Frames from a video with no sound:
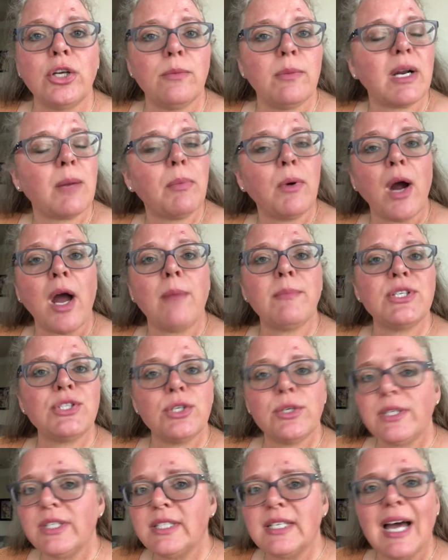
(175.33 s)
but I promise you
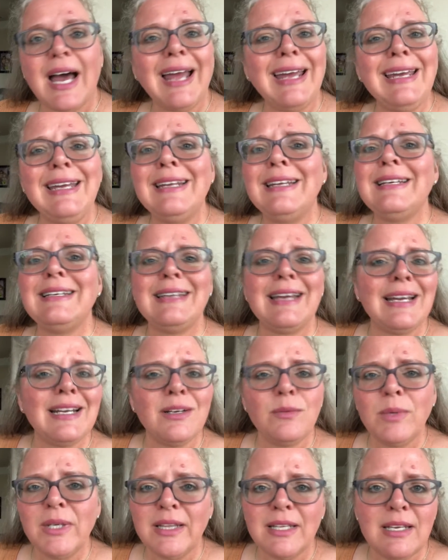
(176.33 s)
it's not inundated
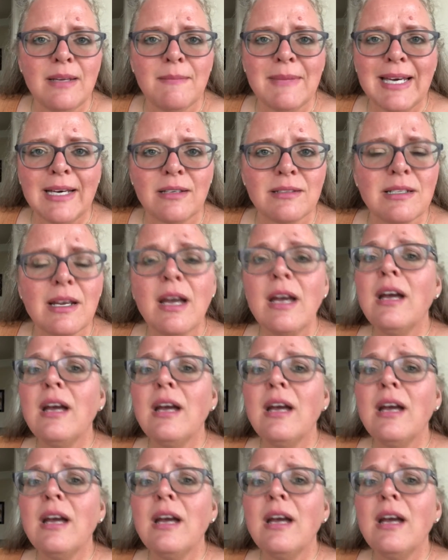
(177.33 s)
with emails